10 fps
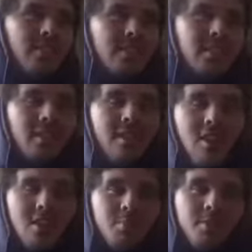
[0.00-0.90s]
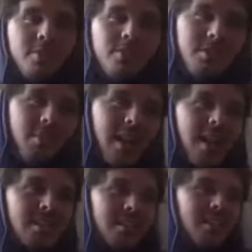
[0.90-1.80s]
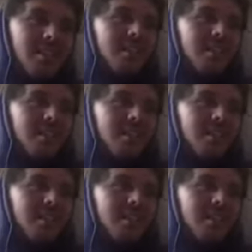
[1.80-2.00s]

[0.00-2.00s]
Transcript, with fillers: I took another entrepreneurship class, and